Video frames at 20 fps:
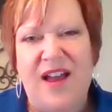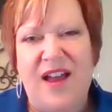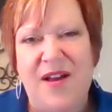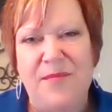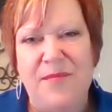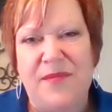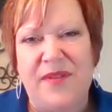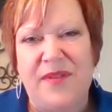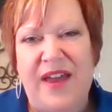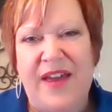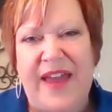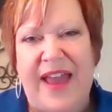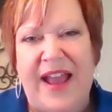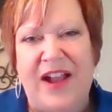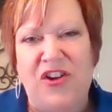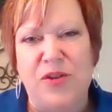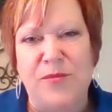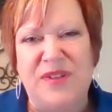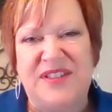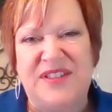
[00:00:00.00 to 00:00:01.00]

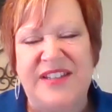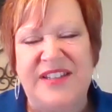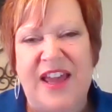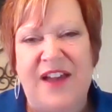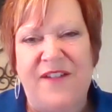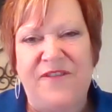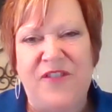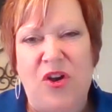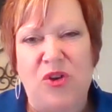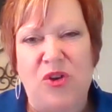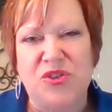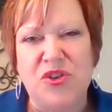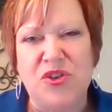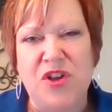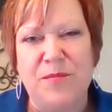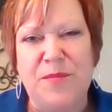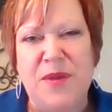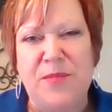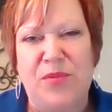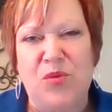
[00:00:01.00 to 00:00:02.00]
acronym is CFO. So
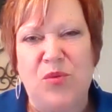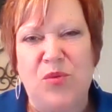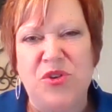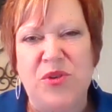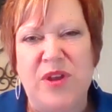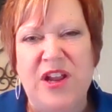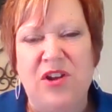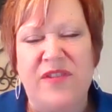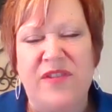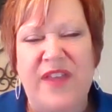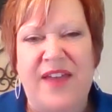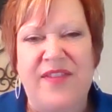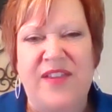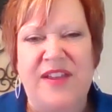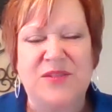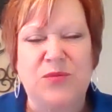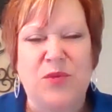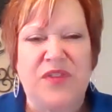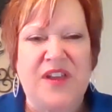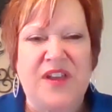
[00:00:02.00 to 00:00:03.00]
young people, when you hear that,
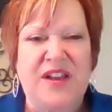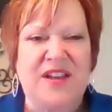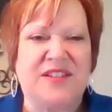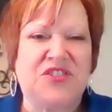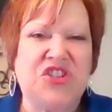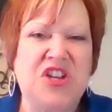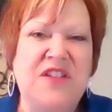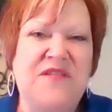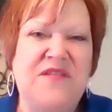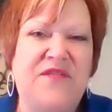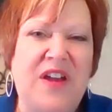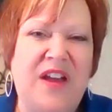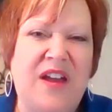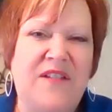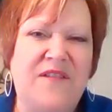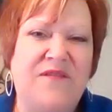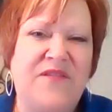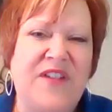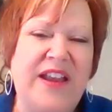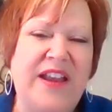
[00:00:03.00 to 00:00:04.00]
that's what that is, Chief
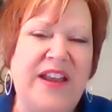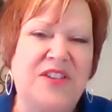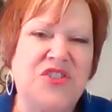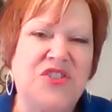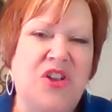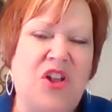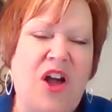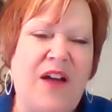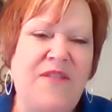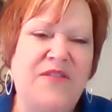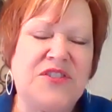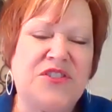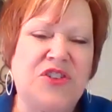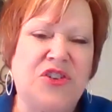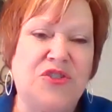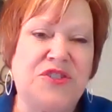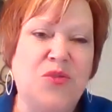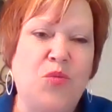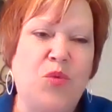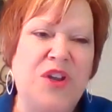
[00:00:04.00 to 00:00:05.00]
Financial
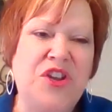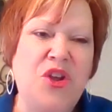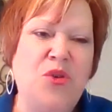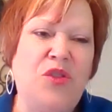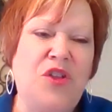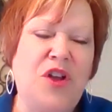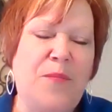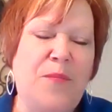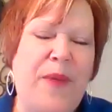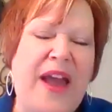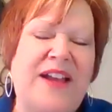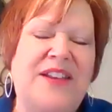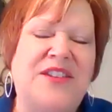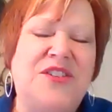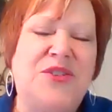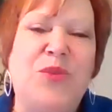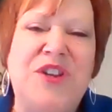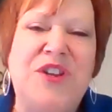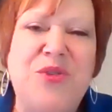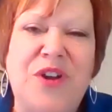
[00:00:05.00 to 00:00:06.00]
Officer. So when you look back
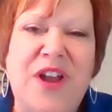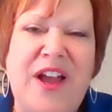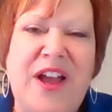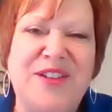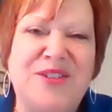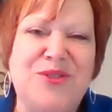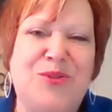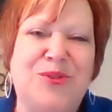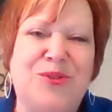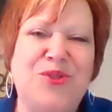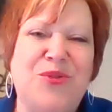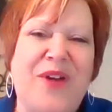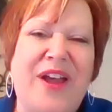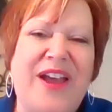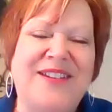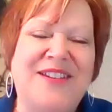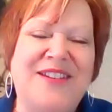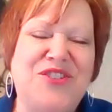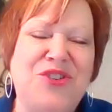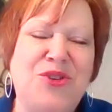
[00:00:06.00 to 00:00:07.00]
to when you were in high school,
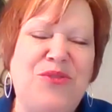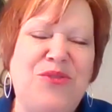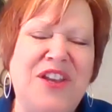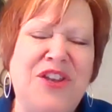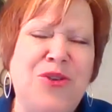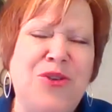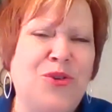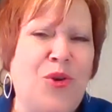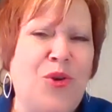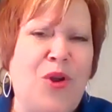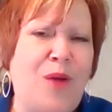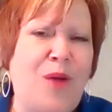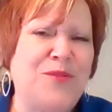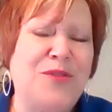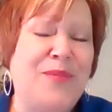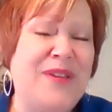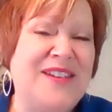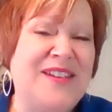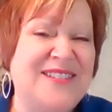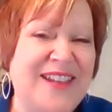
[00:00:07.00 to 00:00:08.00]
Joanne, did you think you'd grow up
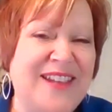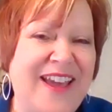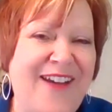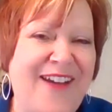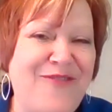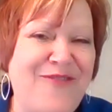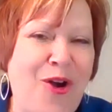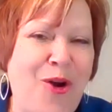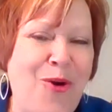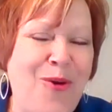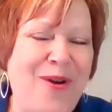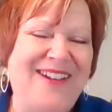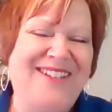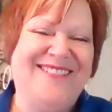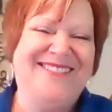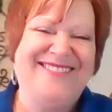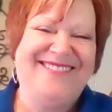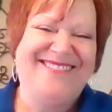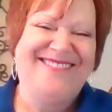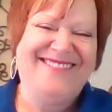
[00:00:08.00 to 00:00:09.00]
to be a CFO?
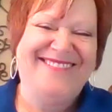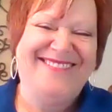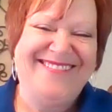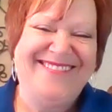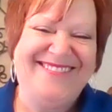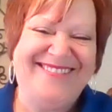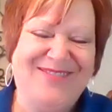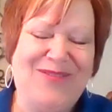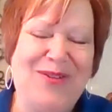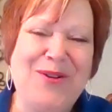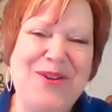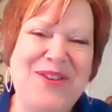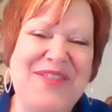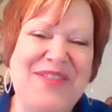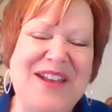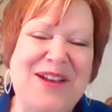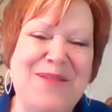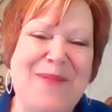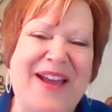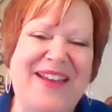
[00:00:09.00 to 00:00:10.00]
What were you
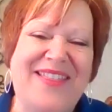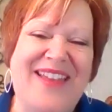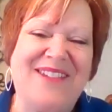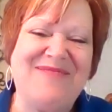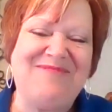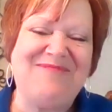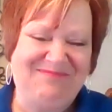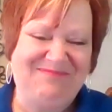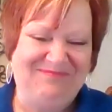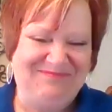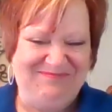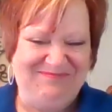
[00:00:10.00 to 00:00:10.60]
thinking back then?